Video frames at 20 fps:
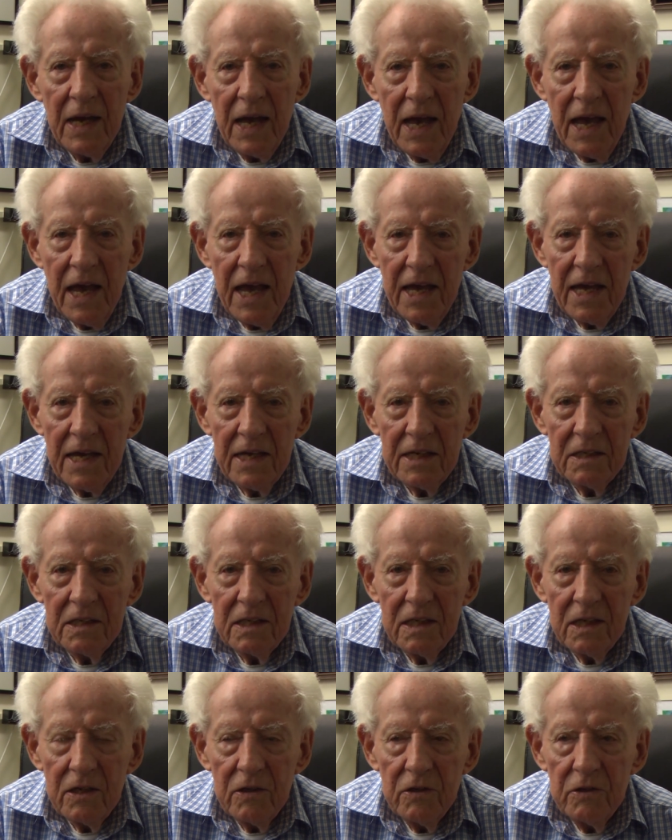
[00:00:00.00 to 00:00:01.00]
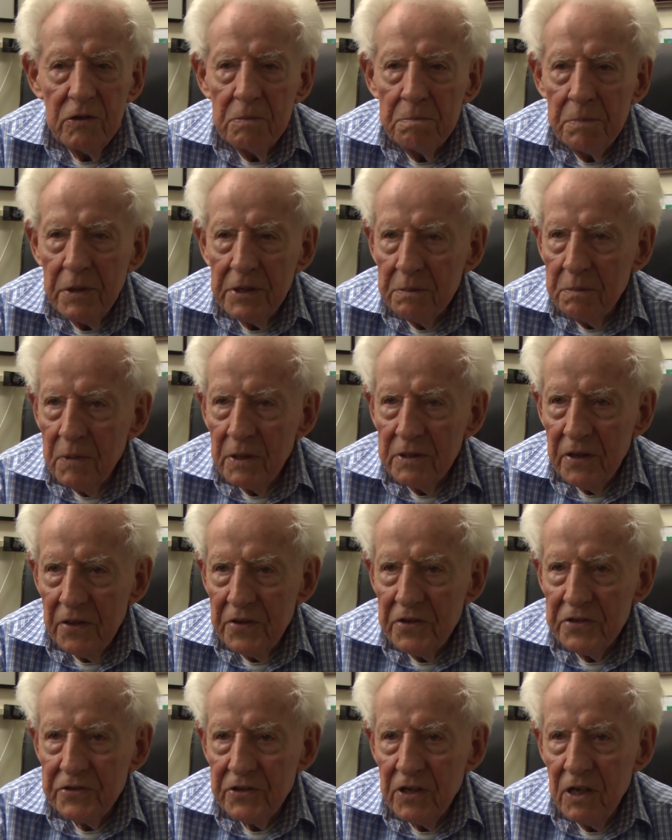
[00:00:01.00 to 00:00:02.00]
And you put them under
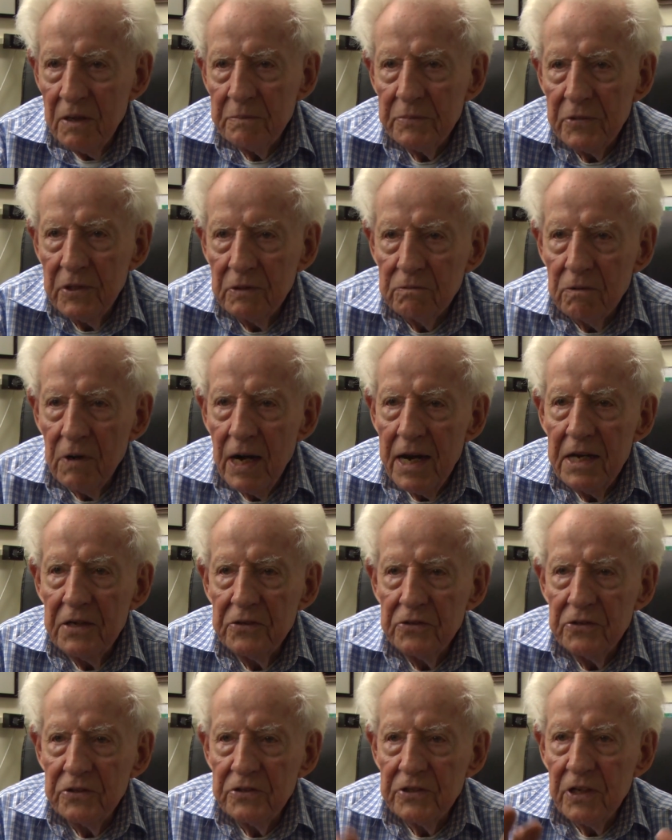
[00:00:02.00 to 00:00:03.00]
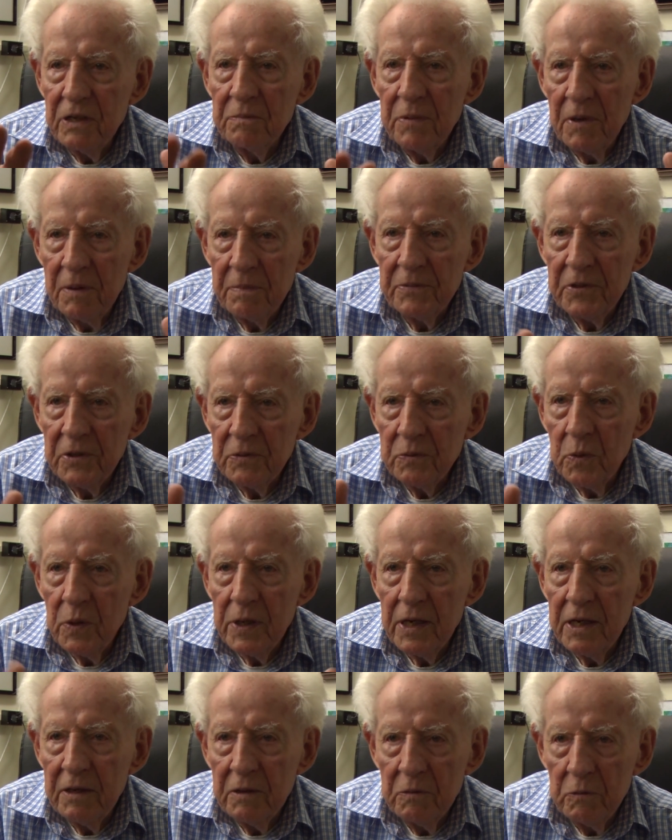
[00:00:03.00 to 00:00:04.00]
the stump to raise the stump up to
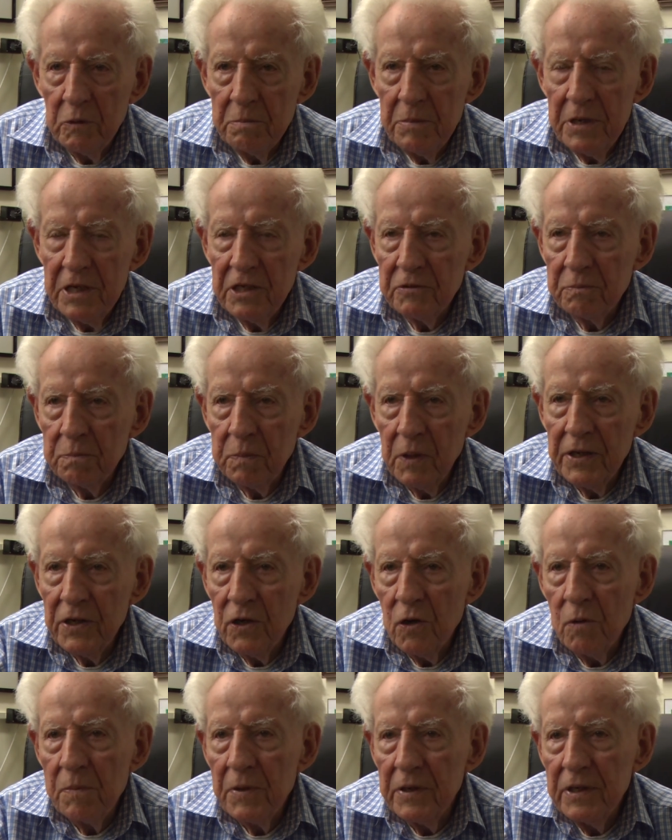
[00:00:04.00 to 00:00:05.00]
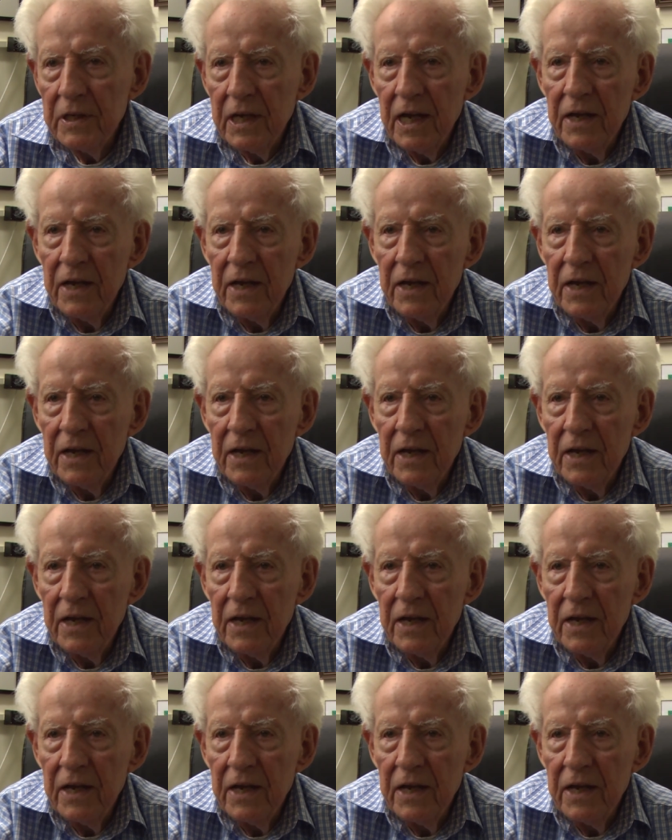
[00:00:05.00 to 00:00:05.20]
where it would be split open,